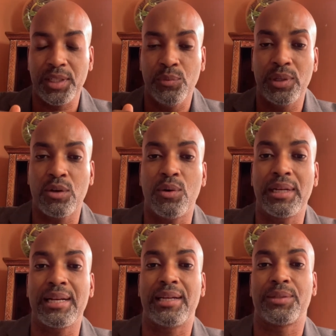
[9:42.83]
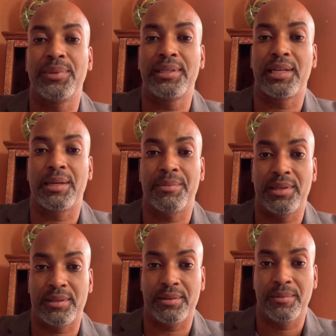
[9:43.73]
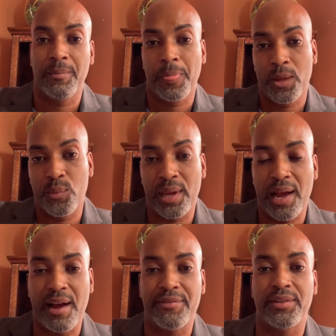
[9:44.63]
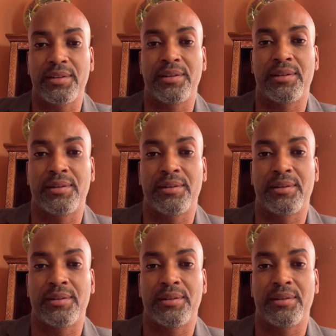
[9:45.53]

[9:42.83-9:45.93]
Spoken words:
We call the client and we tell them, listen, we have a